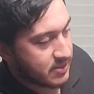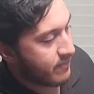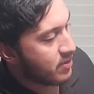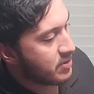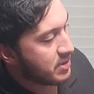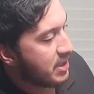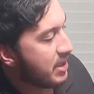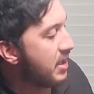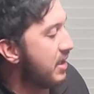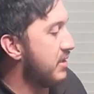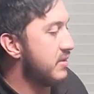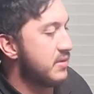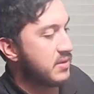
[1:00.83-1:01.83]
version it
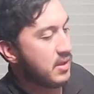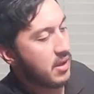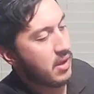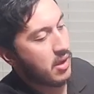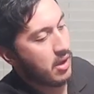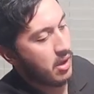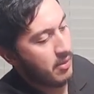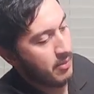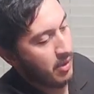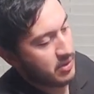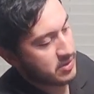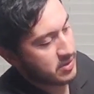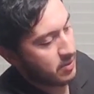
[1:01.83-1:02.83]
is. Um,
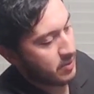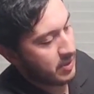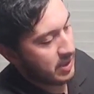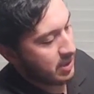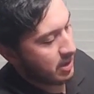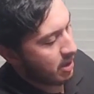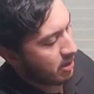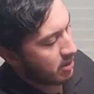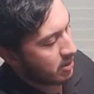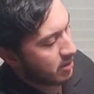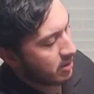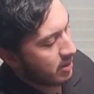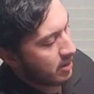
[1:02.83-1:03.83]
also the
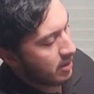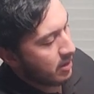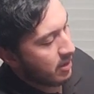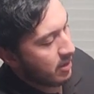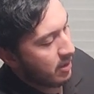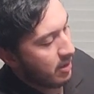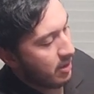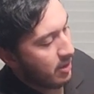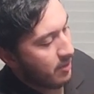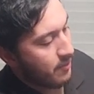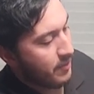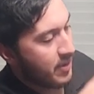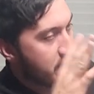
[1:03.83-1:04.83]
color.
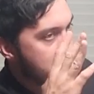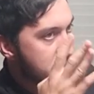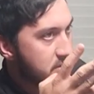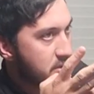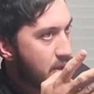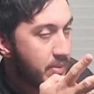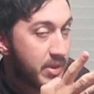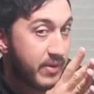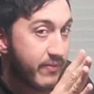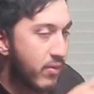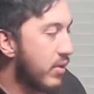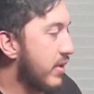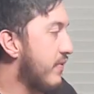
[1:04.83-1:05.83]
Um, there's, I believe,
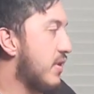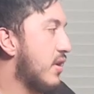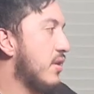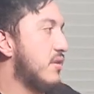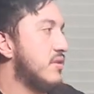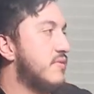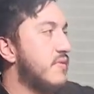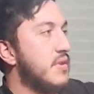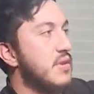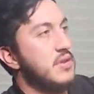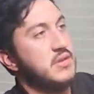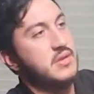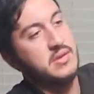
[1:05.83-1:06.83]
four different colors for
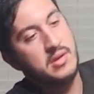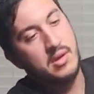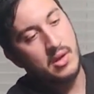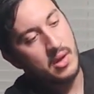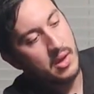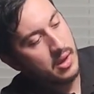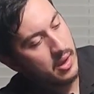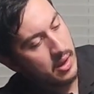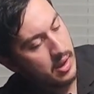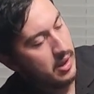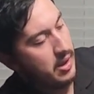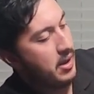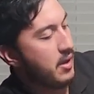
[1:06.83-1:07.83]
this.
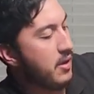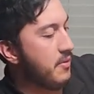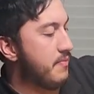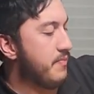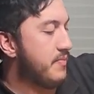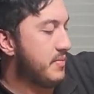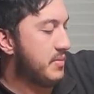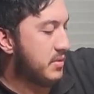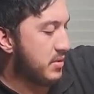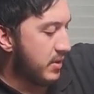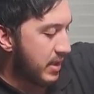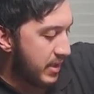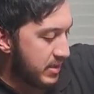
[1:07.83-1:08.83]
Um, so
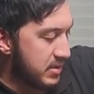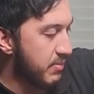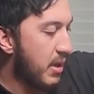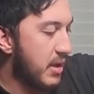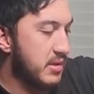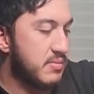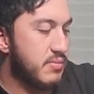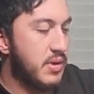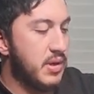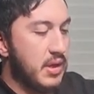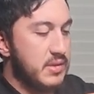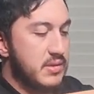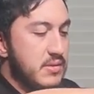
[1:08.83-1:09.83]
yeah, that's the box. Pretty
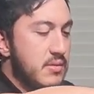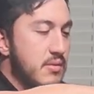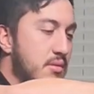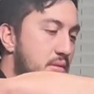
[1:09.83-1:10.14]
nice.